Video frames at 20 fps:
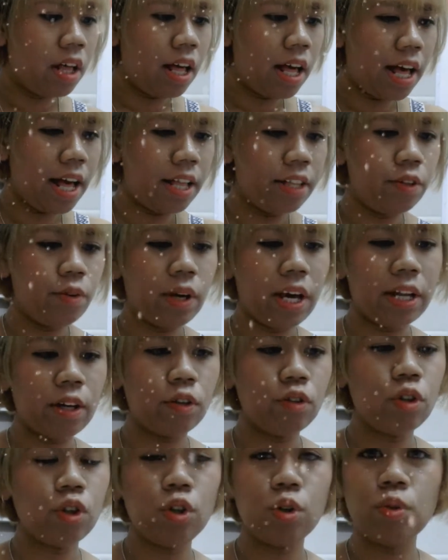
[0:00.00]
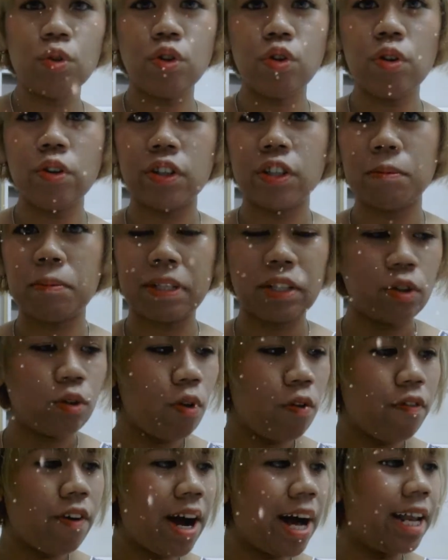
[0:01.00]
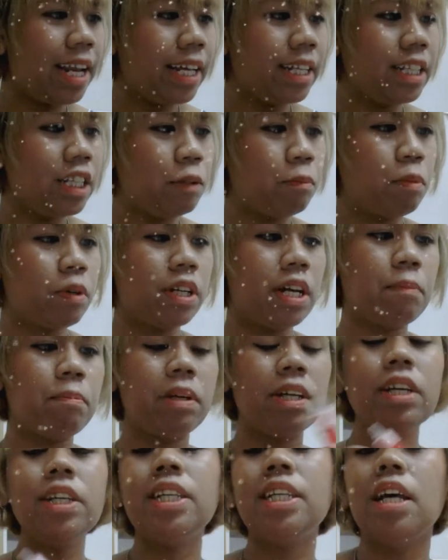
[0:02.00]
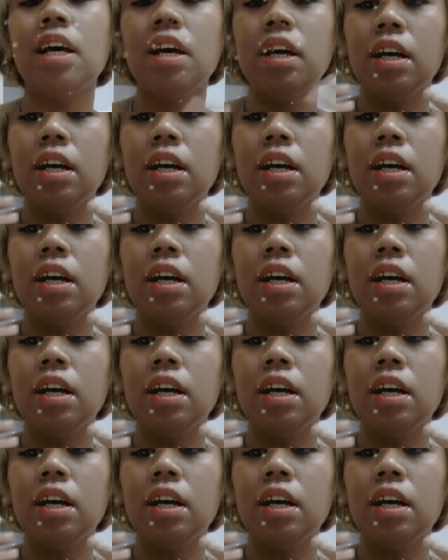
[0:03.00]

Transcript: and you can also choose yours, but so far I like this product because